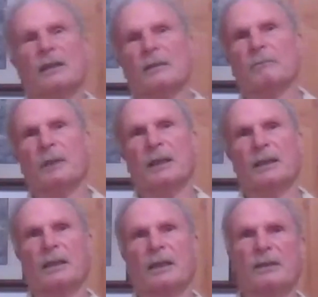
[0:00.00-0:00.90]
An
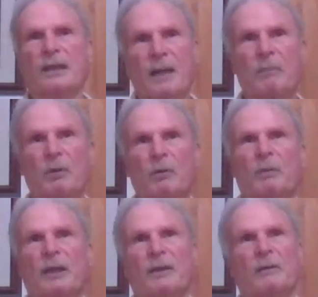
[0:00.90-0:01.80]
example
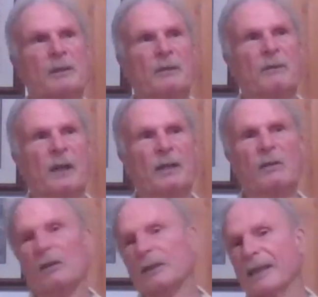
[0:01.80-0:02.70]
would be there was a
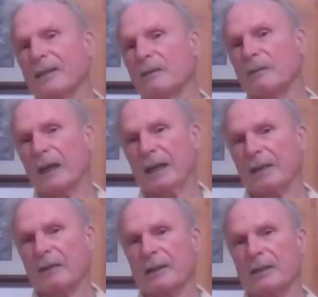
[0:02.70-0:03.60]
fire called the Eagle
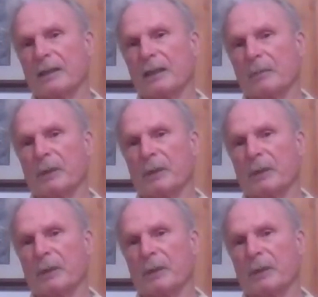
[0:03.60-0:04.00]
Fire in the